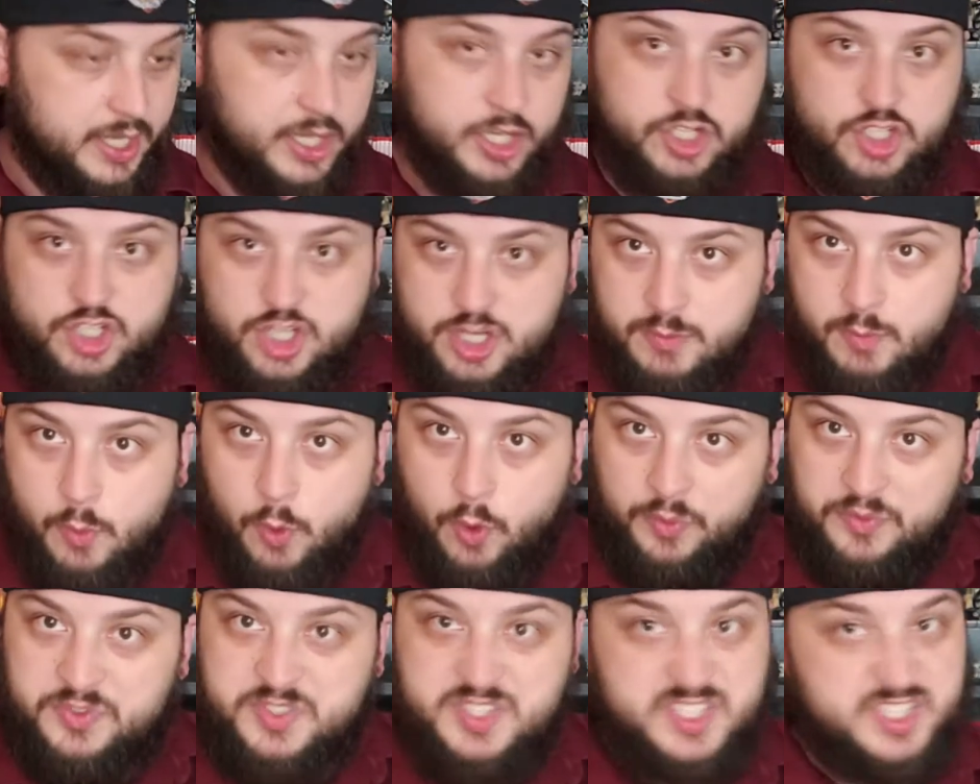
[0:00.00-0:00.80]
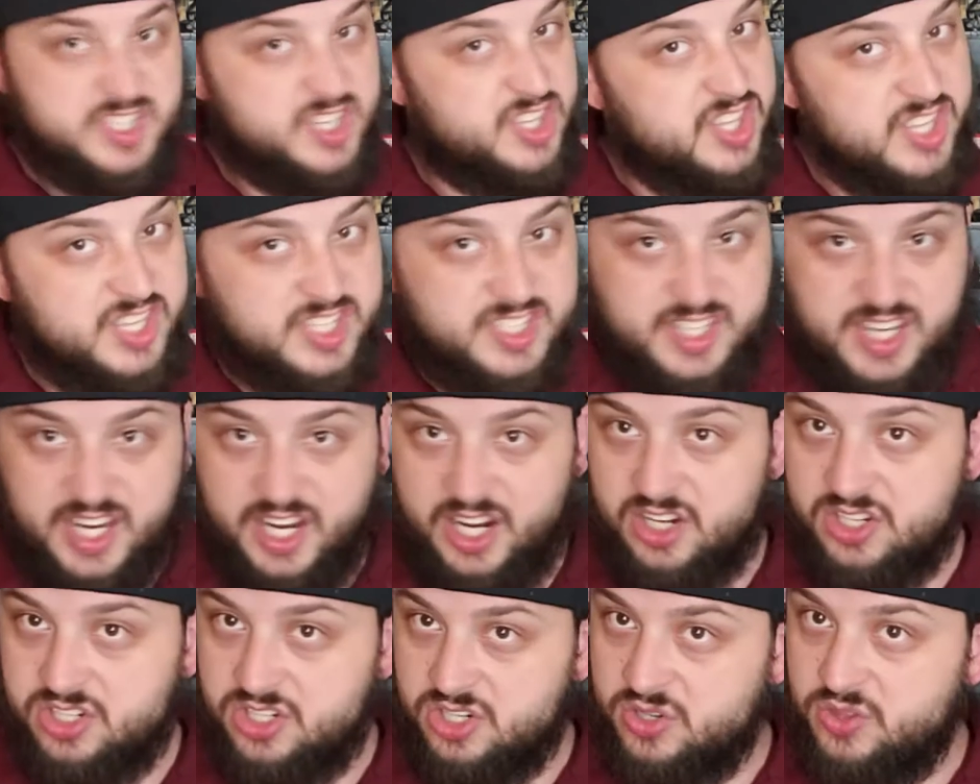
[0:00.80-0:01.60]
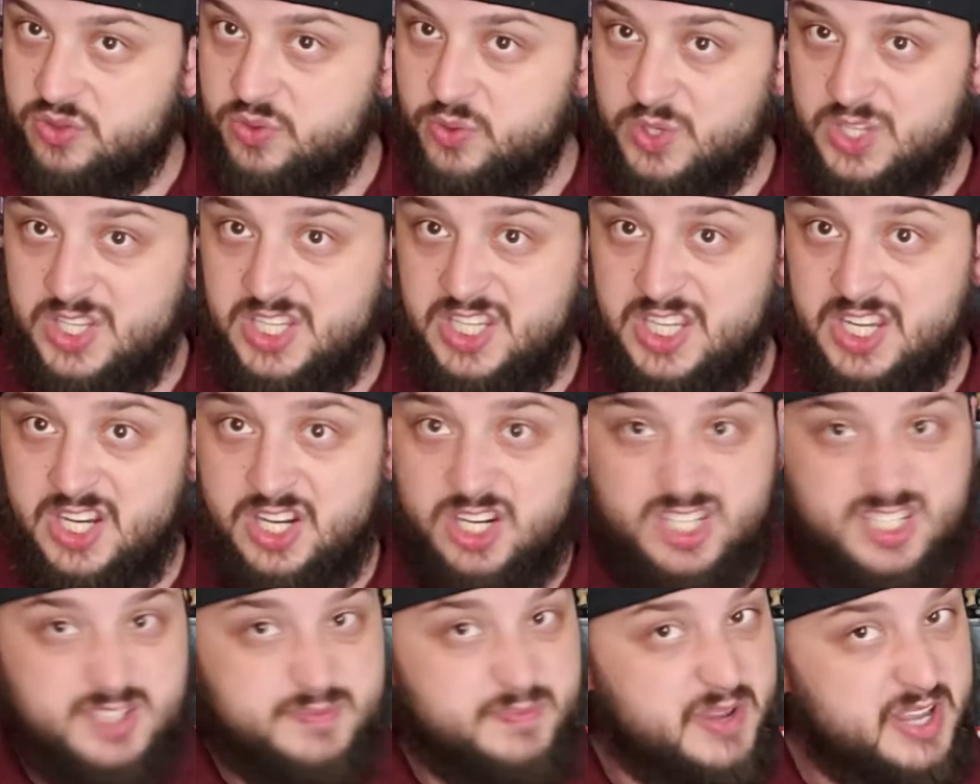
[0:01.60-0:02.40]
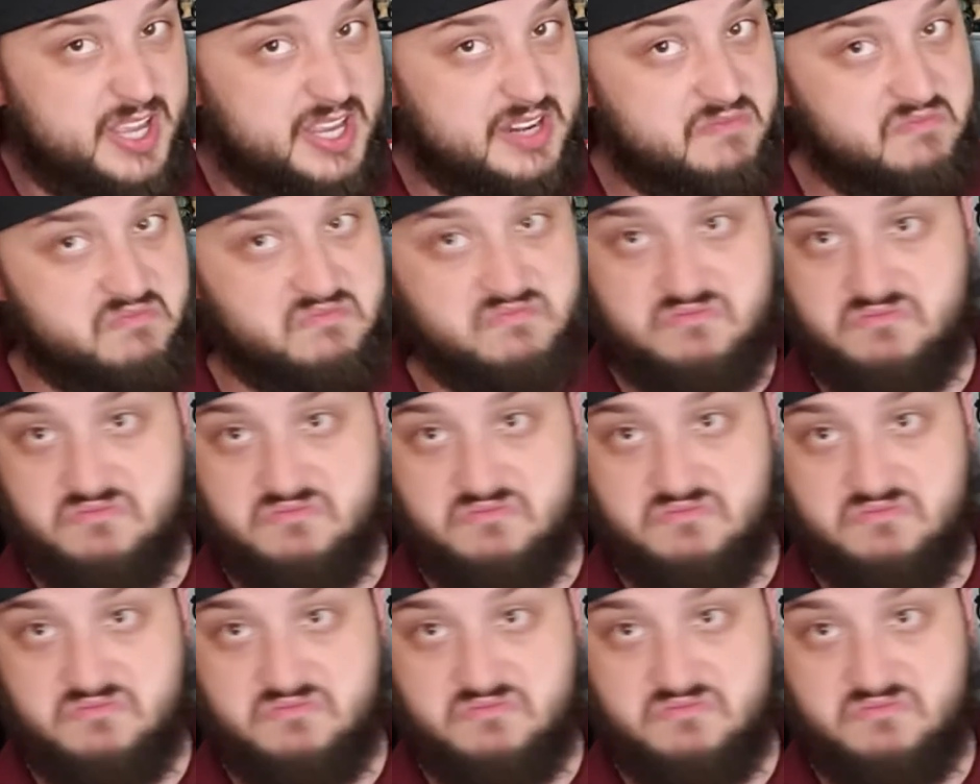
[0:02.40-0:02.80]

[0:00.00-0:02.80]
She morphs into this character through the years, but